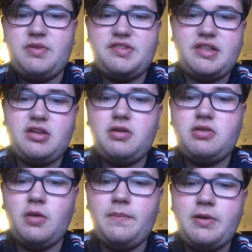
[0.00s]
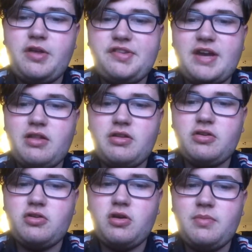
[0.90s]
He said the club and personnel at
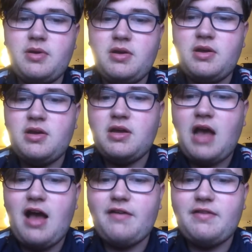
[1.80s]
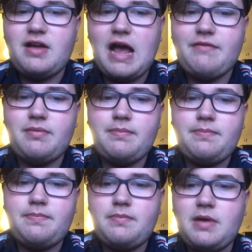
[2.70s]
the club ha- haven't
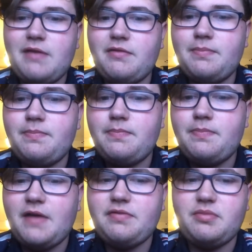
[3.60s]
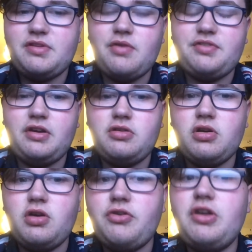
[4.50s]
haven't bathed themselves in
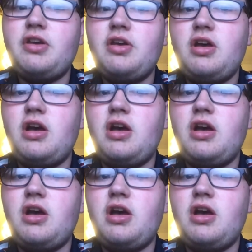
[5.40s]
glory.